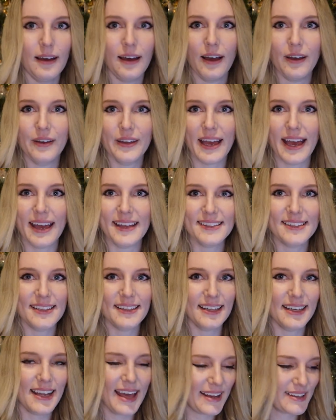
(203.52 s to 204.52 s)
Okay, so
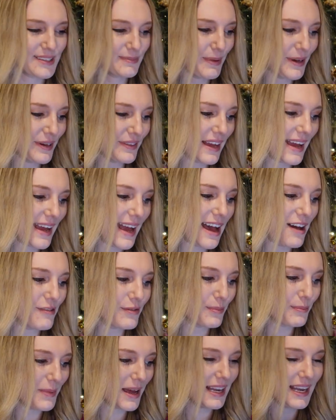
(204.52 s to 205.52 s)
the next book that I
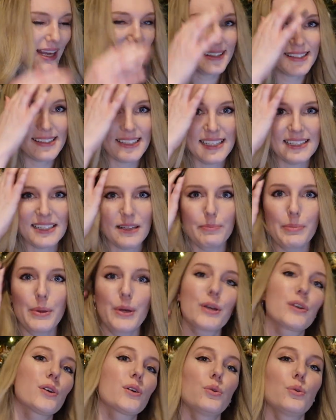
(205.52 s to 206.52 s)
have on my list is a
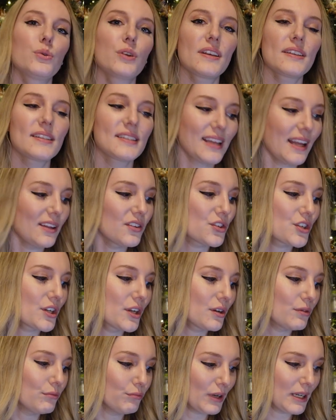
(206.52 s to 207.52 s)
book called
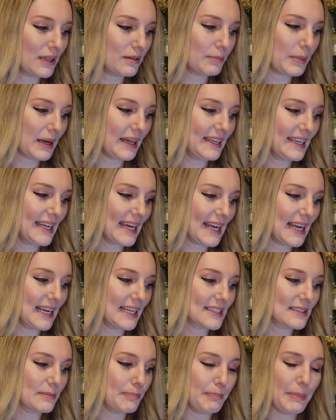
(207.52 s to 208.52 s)
Ascension, written by
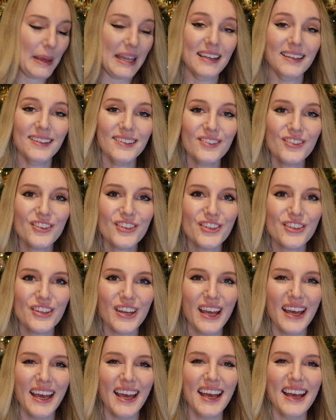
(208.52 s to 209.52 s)
Nicholas Binge.
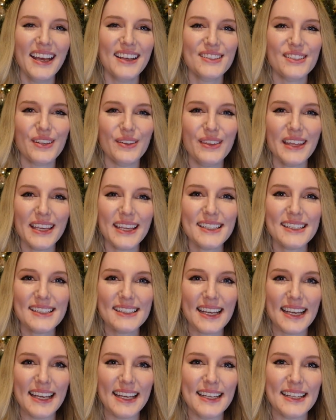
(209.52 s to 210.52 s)
So
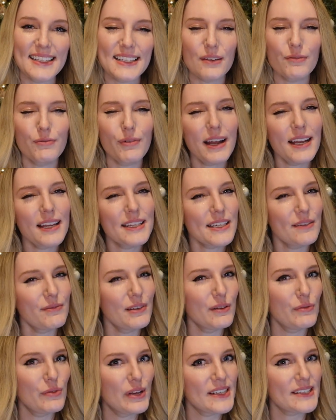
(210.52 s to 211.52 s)
this is a
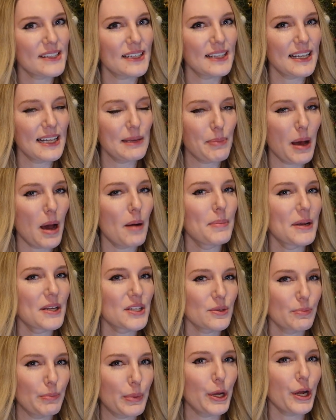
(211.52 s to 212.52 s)
relatively recently
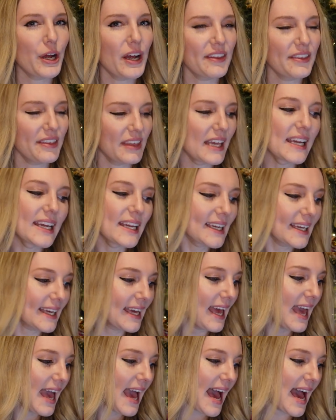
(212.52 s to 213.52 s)
published book, I think,
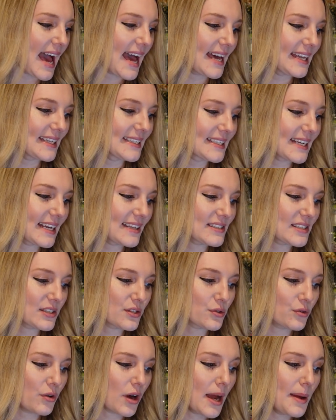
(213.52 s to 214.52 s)
and it's
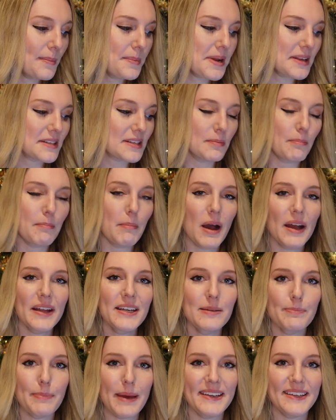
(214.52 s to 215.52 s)
described as a
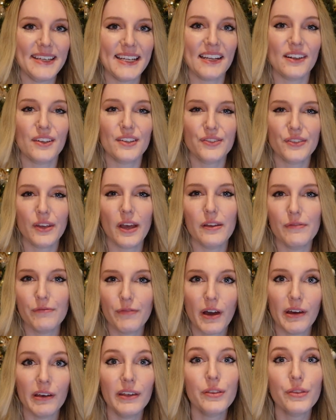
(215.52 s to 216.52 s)
mind-bending
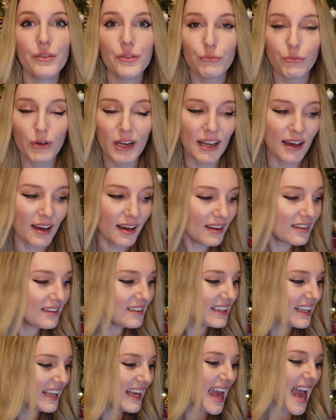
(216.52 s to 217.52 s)
sci-fi thriller,
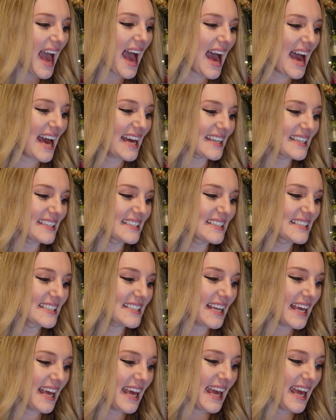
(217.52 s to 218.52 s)

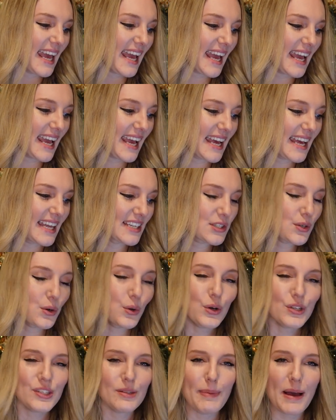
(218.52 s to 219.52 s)
and it
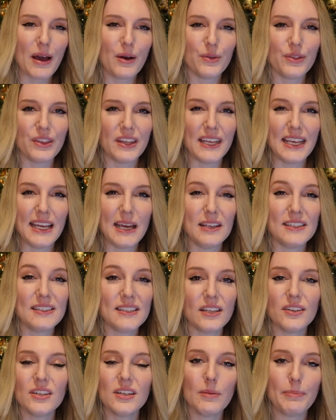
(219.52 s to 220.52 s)
talks about the
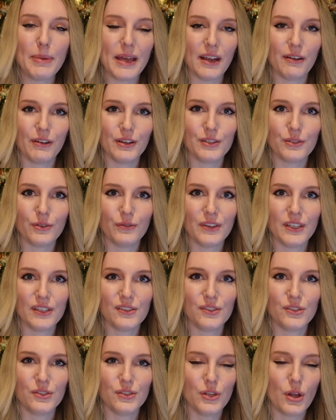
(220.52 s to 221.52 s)
sudden appearance of this
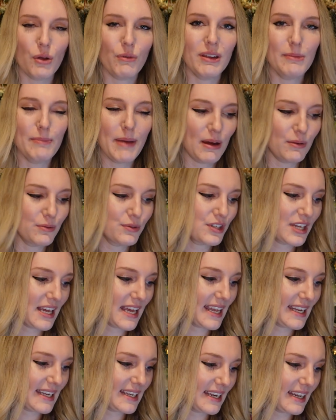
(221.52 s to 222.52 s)
snowy
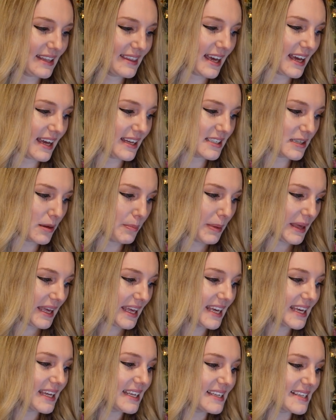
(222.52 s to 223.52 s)
mountain that
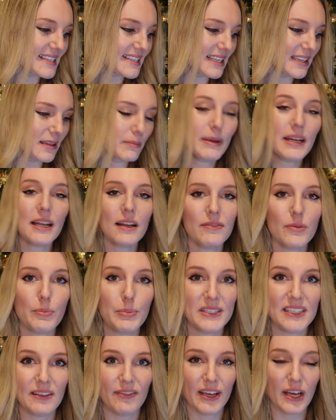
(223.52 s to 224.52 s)
appears in the middle of the
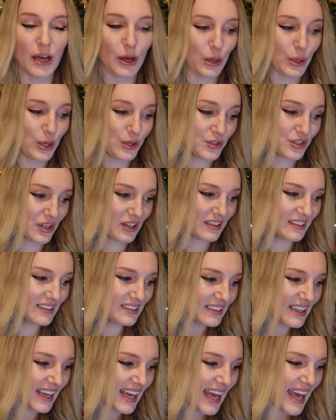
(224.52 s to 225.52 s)
Pacific
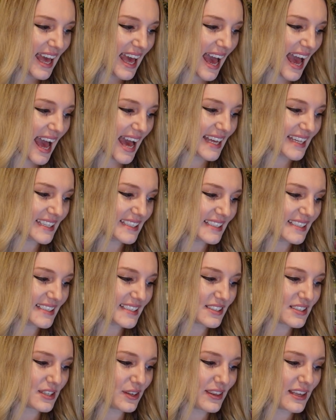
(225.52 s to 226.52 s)
Ocean. And
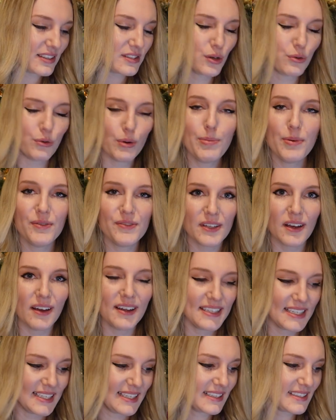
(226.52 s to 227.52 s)
so there's a group of
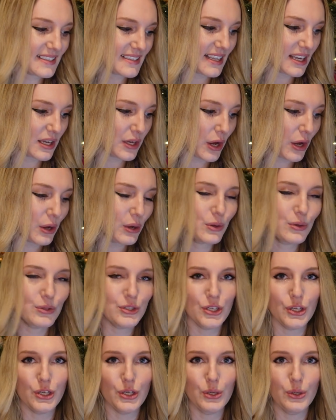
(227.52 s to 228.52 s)
scientists that go
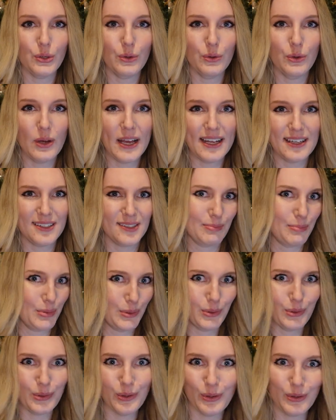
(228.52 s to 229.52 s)
to
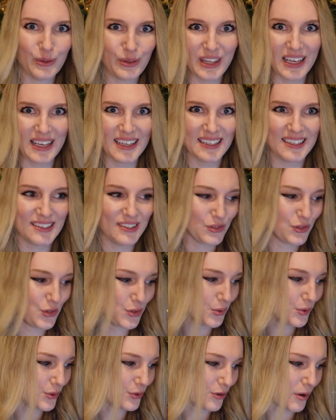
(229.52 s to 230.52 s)
explore this
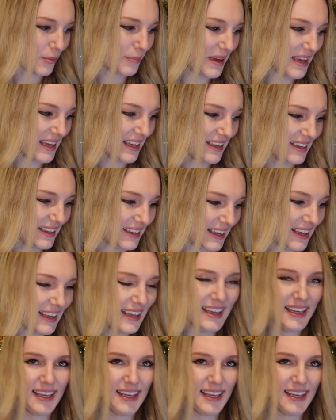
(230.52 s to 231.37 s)
jaw-dropping